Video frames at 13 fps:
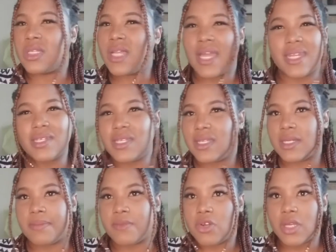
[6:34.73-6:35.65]
I didn't end up
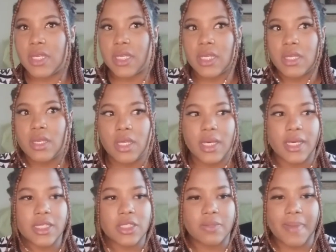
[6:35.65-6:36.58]
going
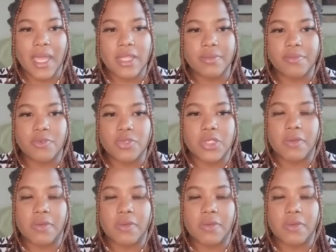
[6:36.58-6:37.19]
to buy the Brutal,